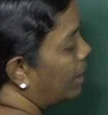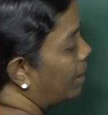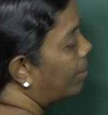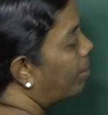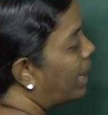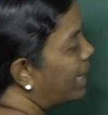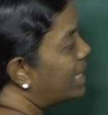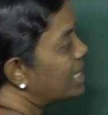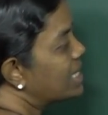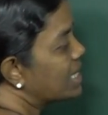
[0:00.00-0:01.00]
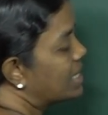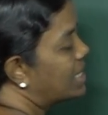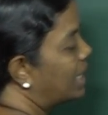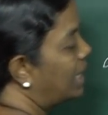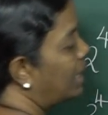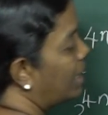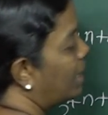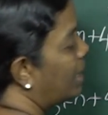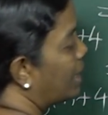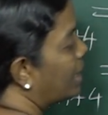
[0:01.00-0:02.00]
minus 16.
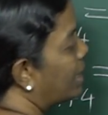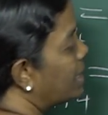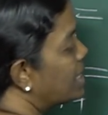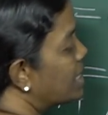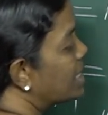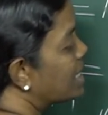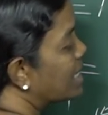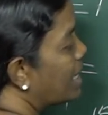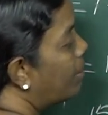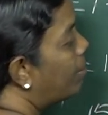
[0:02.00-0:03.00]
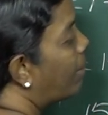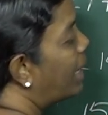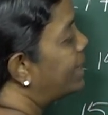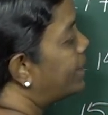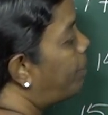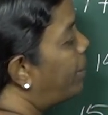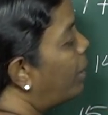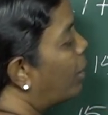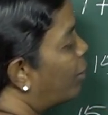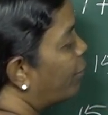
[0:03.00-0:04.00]
This is a
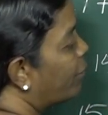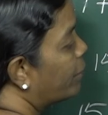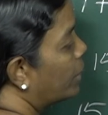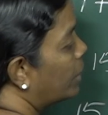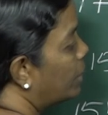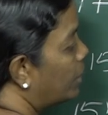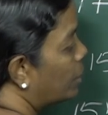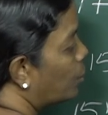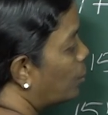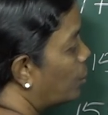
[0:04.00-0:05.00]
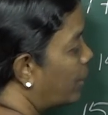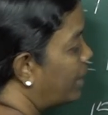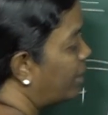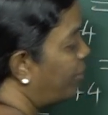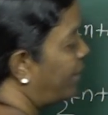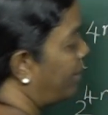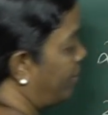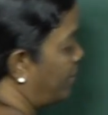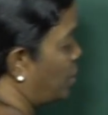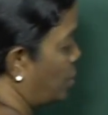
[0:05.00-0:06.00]
multiple of 225.
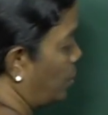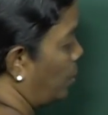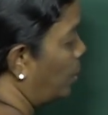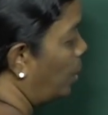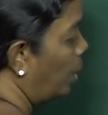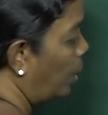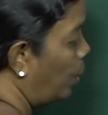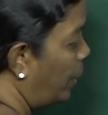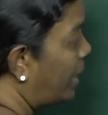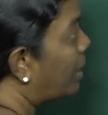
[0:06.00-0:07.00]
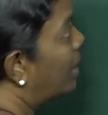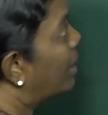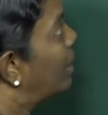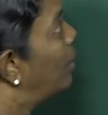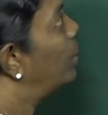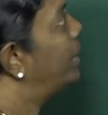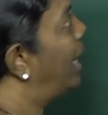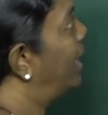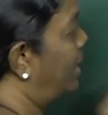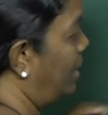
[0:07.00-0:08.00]
So, we conclude
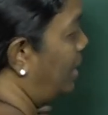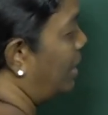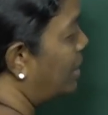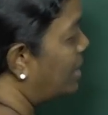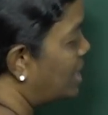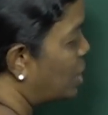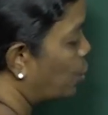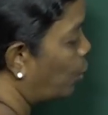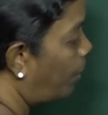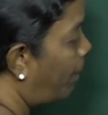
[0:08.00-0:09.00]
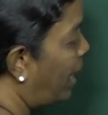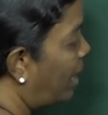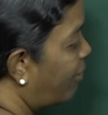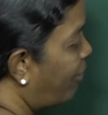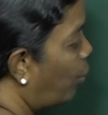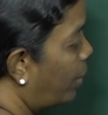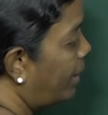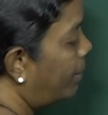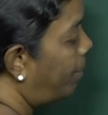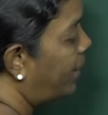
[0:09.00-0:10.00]
that this 2 power
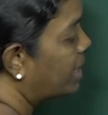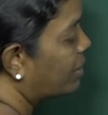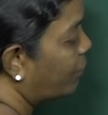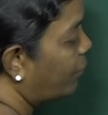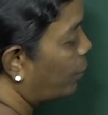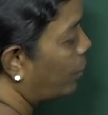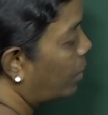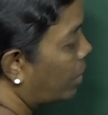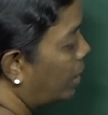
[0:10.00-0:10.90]
4n plus 4